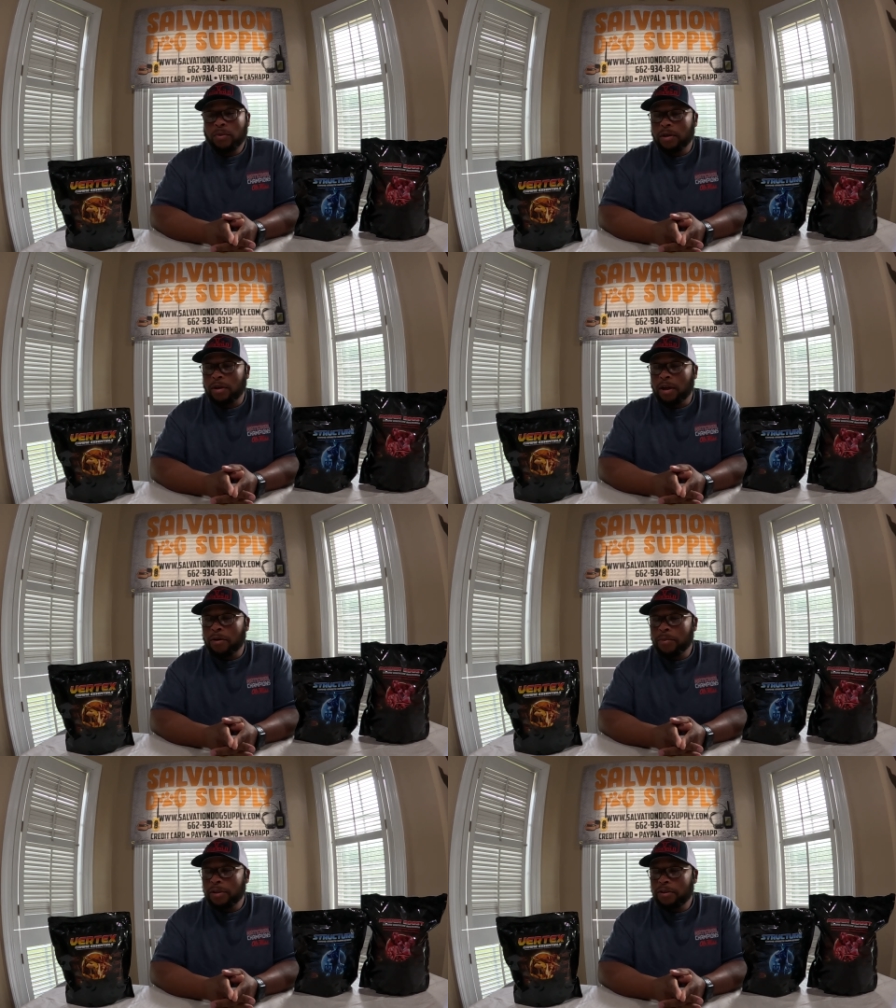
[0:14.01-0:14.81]
wouldn't
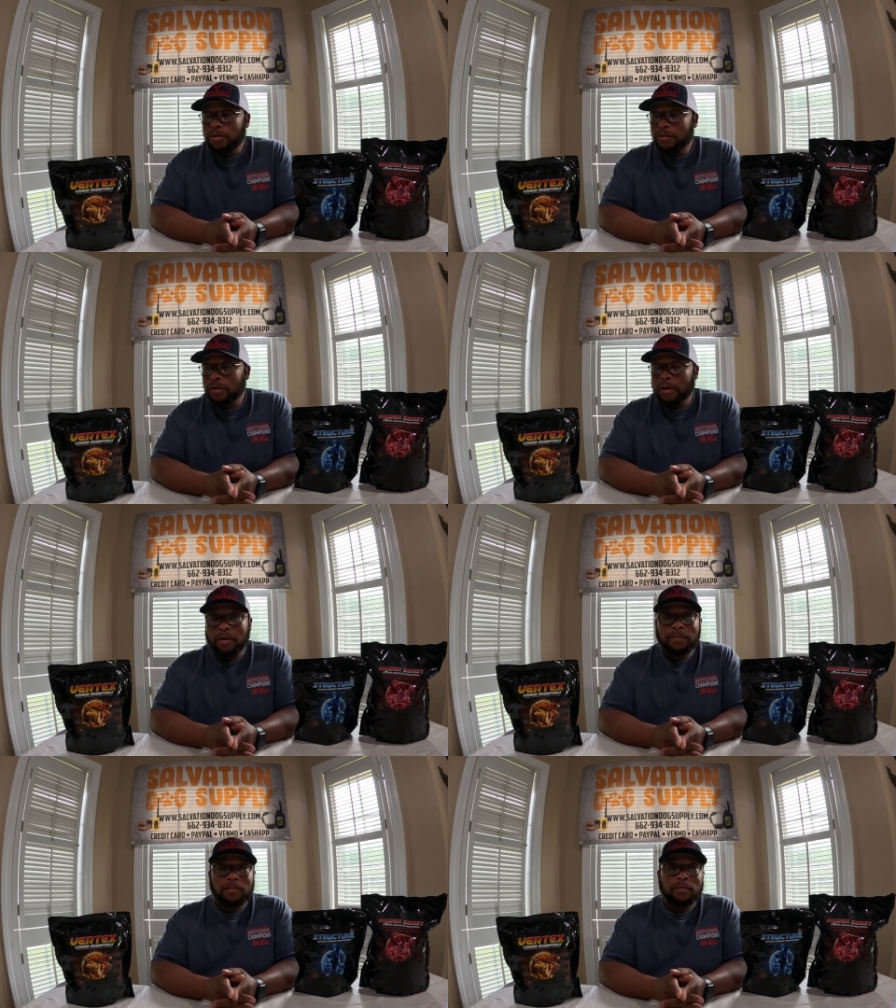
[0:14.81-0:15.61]
allow me to
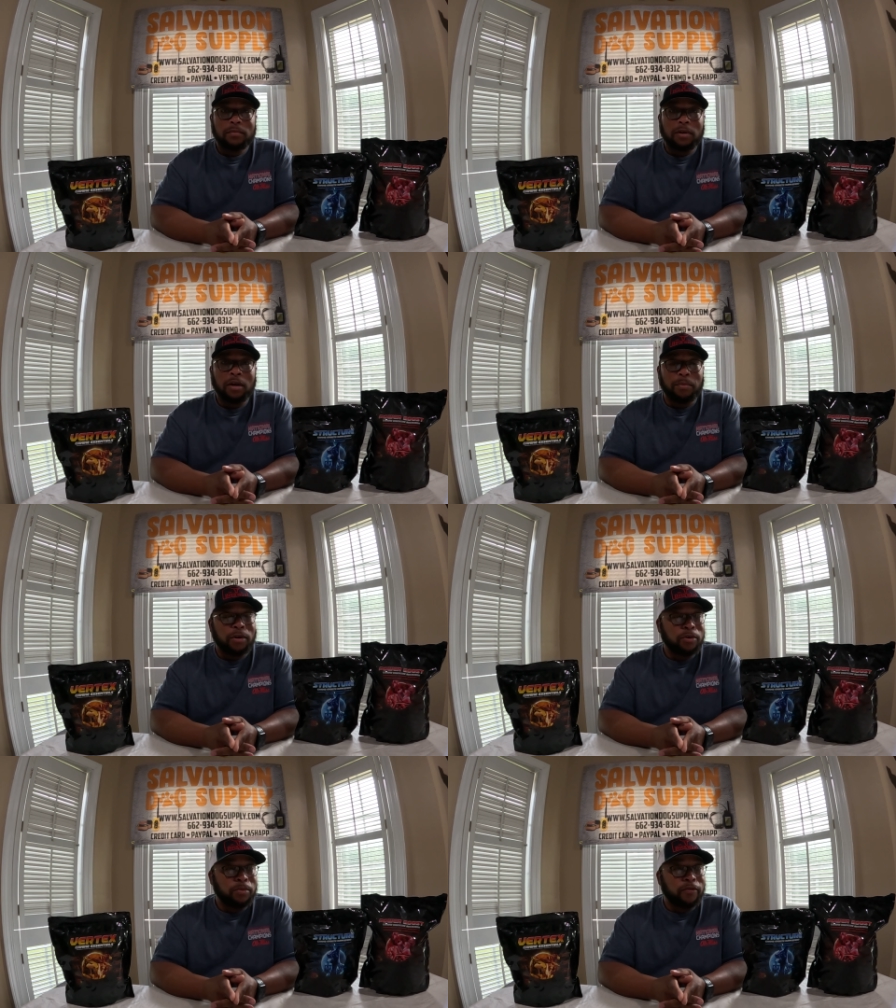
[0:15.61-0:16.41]
uh,
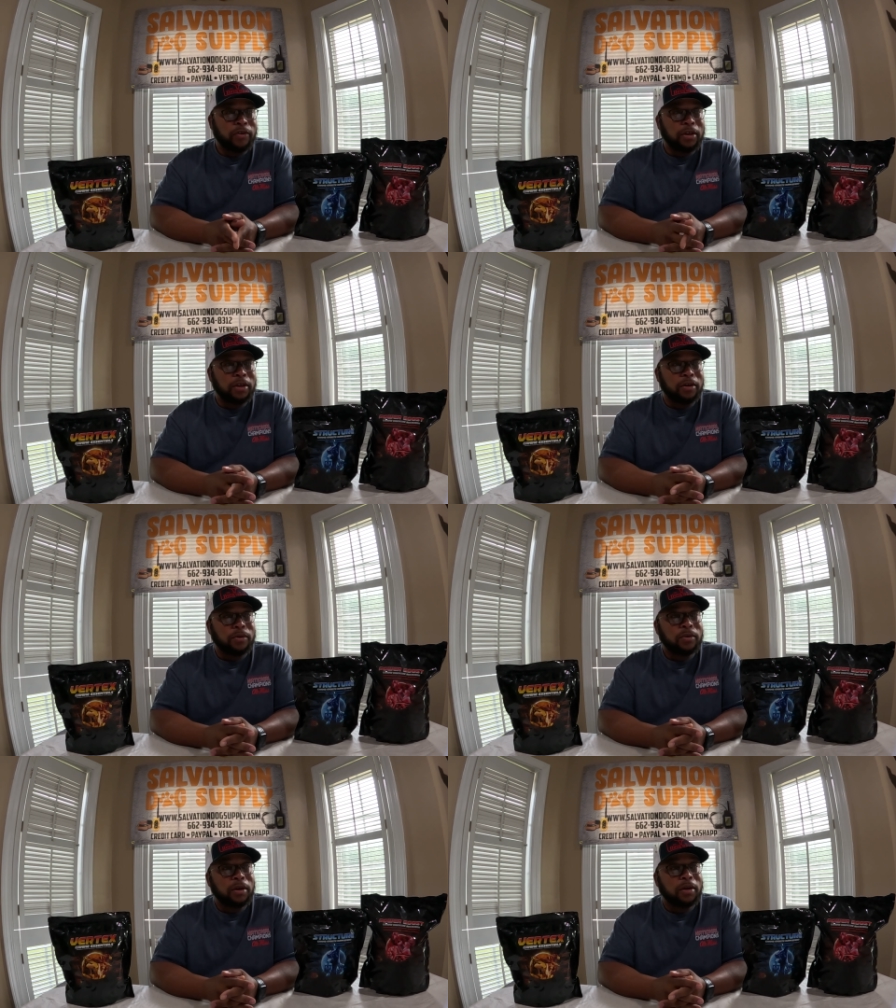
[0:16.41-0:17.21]
upload my
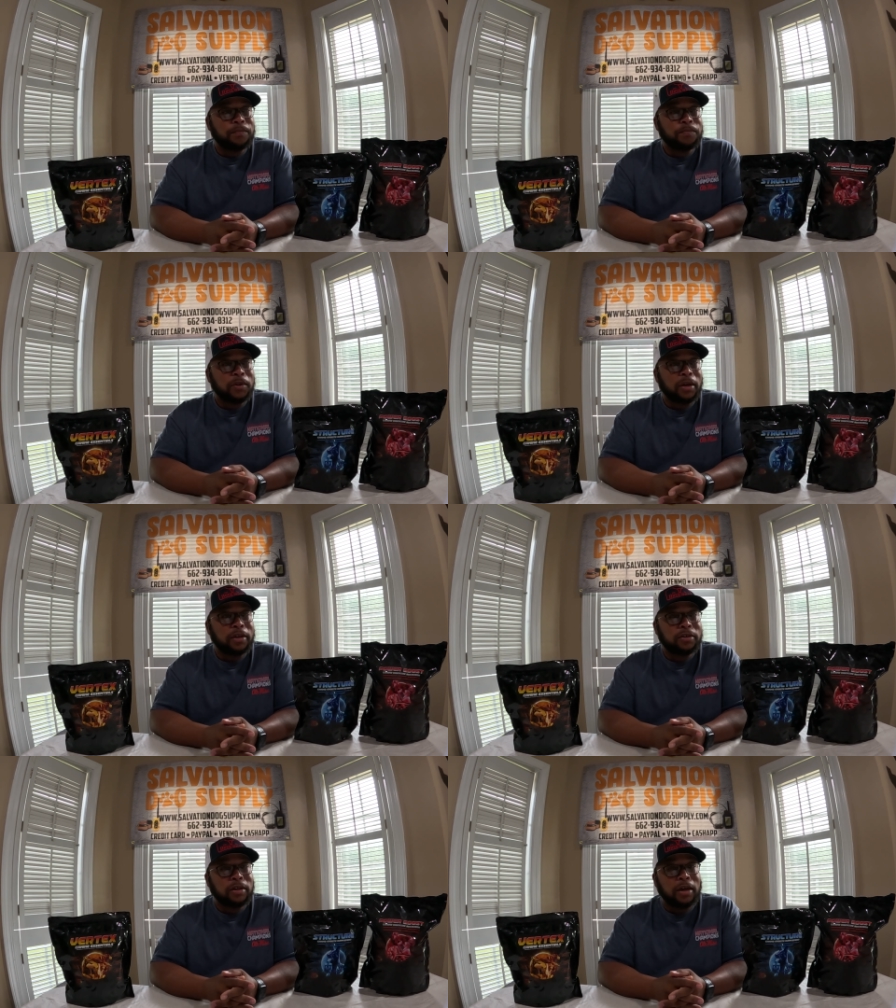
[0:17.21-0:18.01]
video. Uh, I
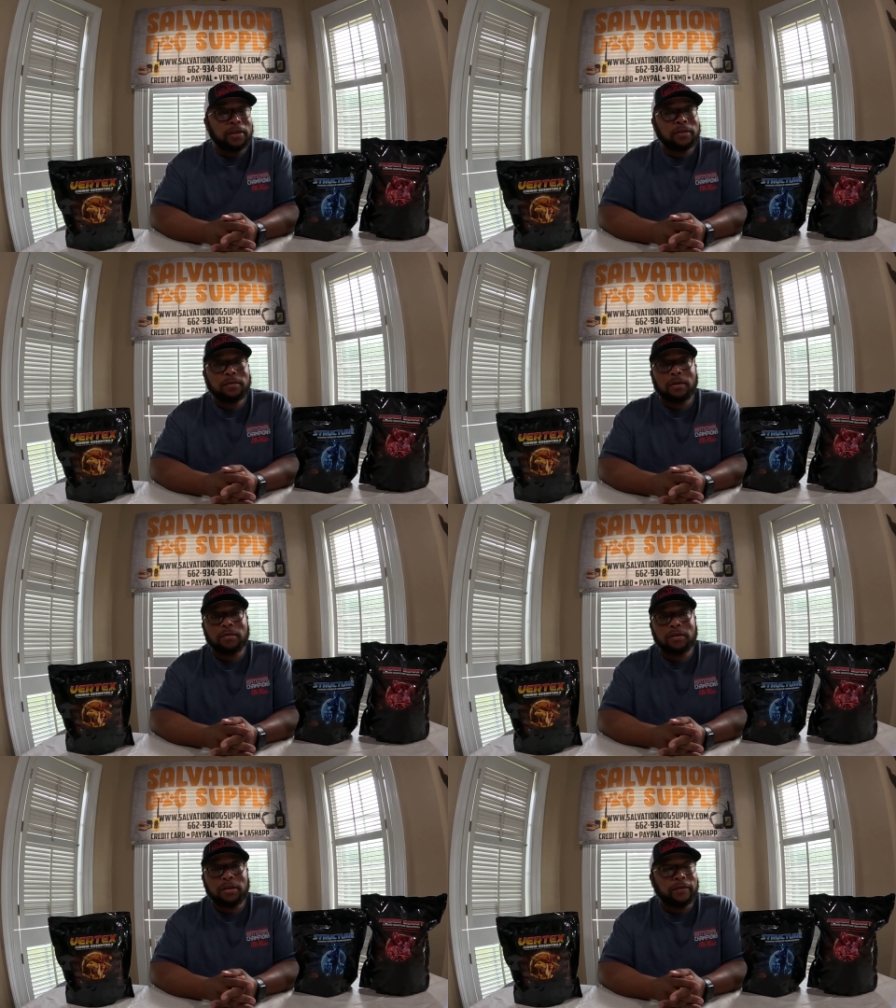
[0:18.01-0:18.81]
had you guys
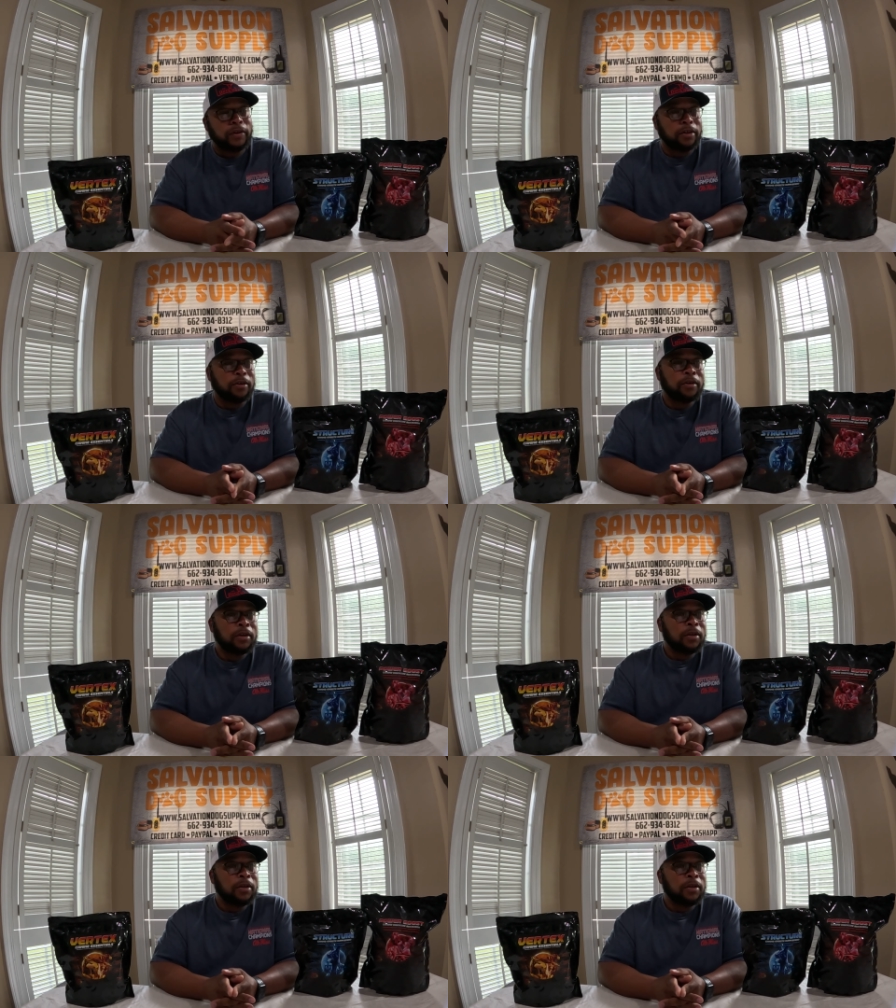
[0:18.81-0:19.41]
on a cliffhanger.